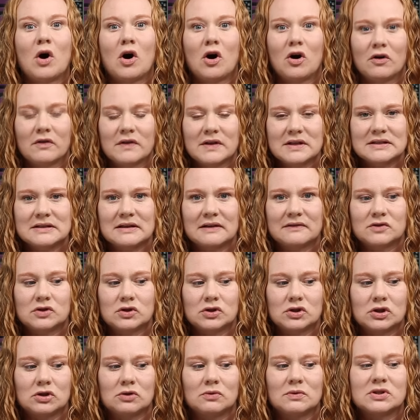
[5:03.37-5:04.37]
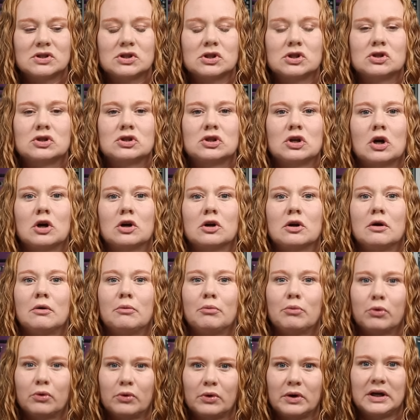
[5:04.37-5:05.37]
all that's left to do is to start
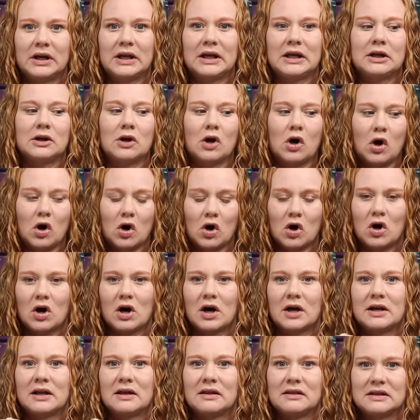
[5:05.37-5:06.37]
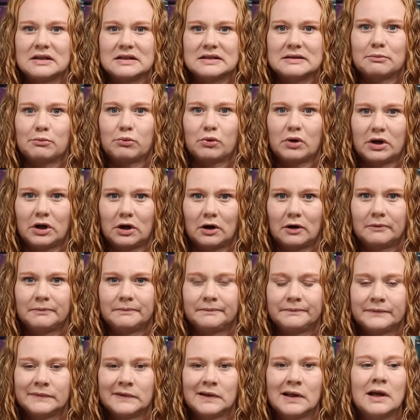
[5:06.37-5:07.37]
printing on this printer.
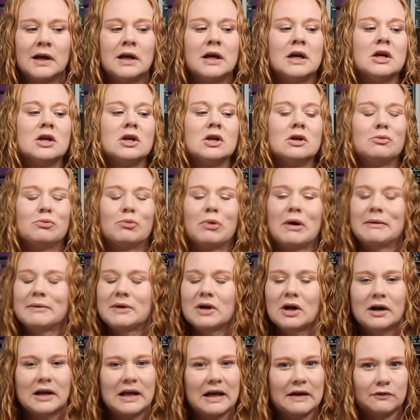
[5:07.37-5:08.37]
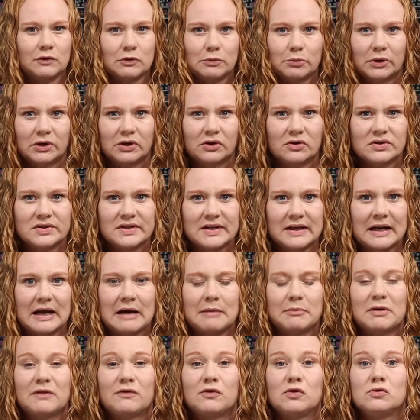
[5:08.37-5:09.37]
Probably already have your printer set
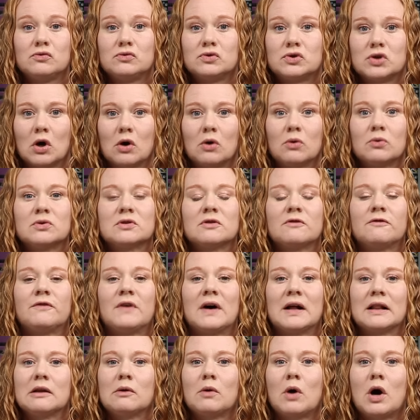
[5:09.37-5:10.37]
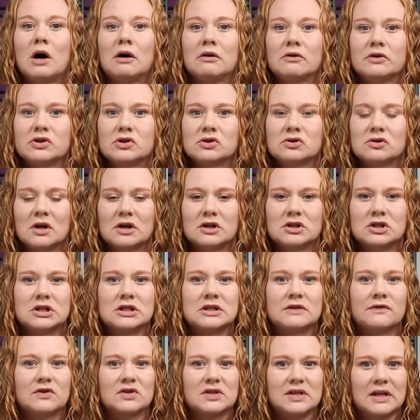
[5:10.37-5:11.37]
up. If you don't, follow all
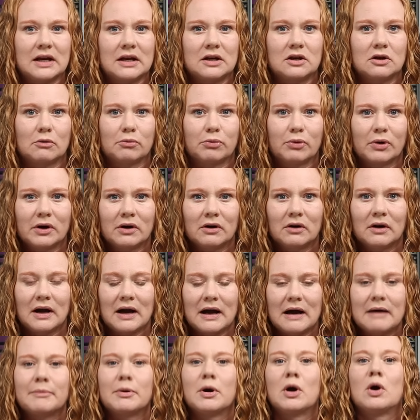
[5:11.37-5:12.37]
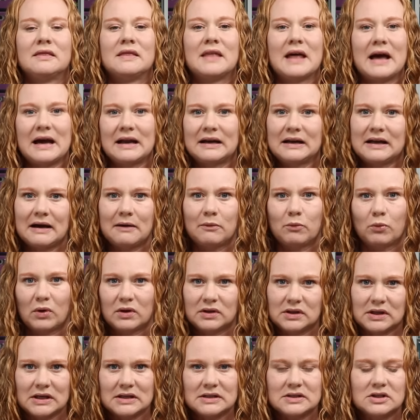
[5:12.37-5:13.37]
instructions for setting your printer up that come
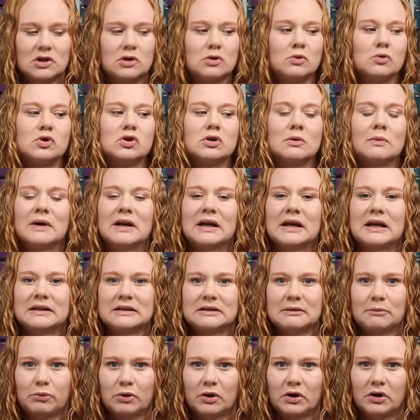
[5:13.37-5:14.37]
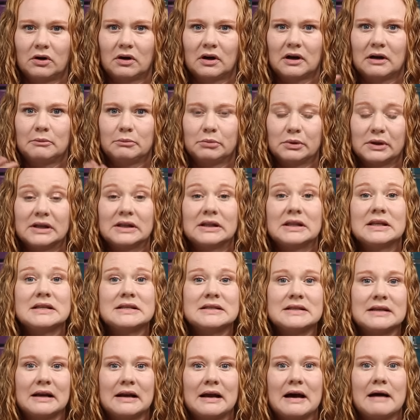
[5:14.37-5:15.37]
with it. So you do want to get the printer completely
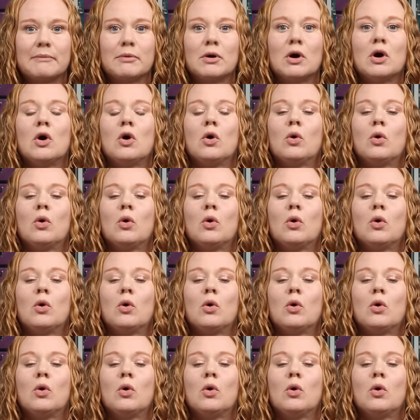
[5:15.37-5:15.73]
set up